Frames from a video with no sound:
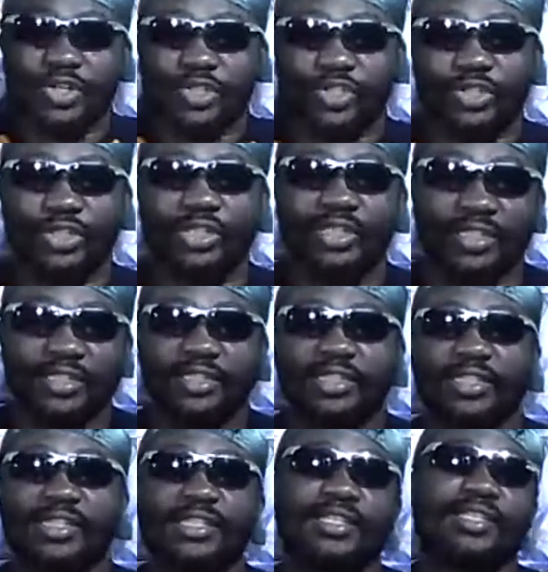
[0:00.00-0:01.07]
this country,
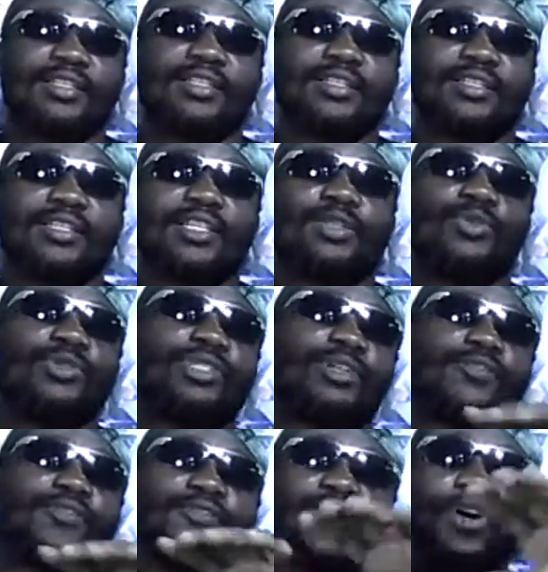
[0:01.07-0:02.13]

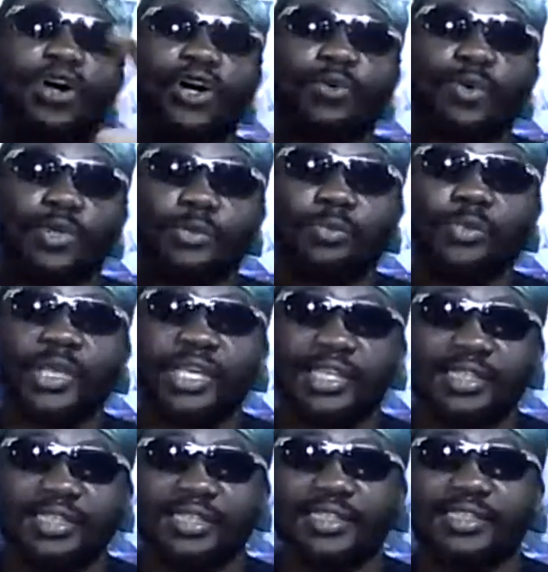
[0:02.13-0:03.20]
it was a forward
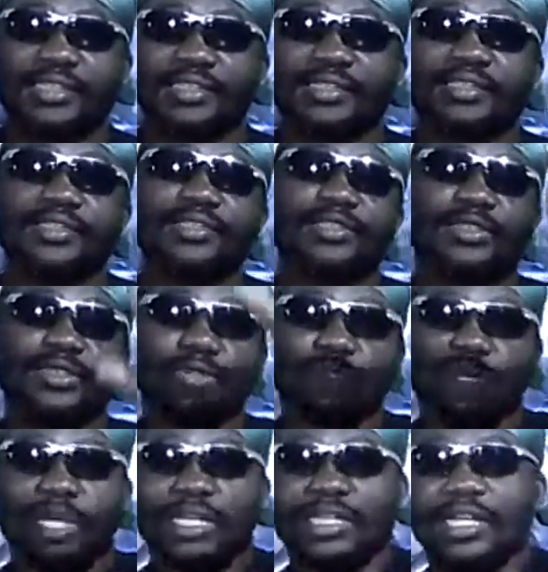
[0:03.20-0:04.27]
base
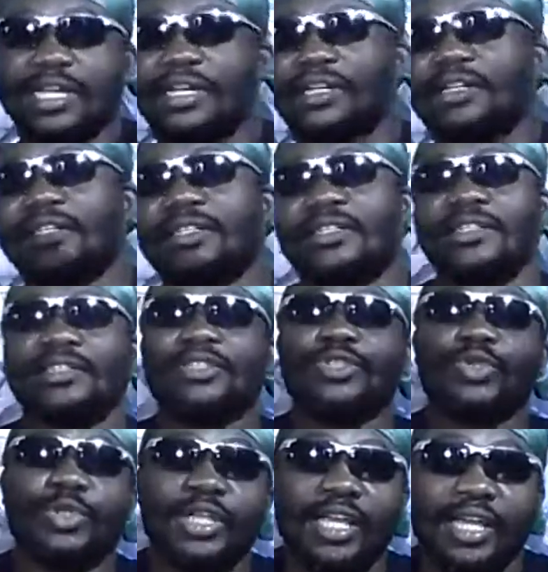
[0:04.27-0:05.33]
to attack
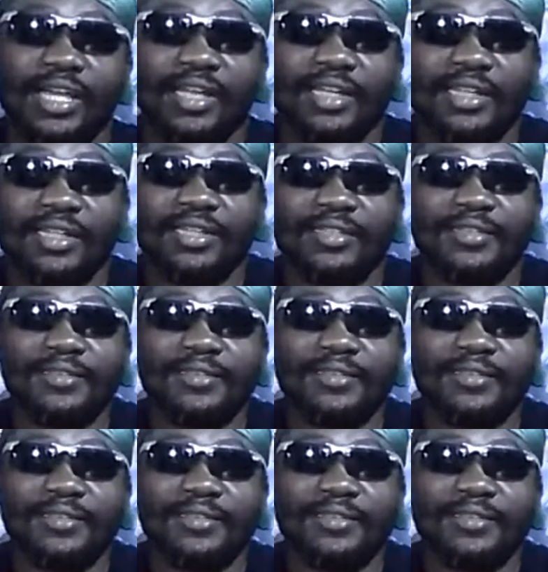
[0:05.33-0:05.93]
Judea,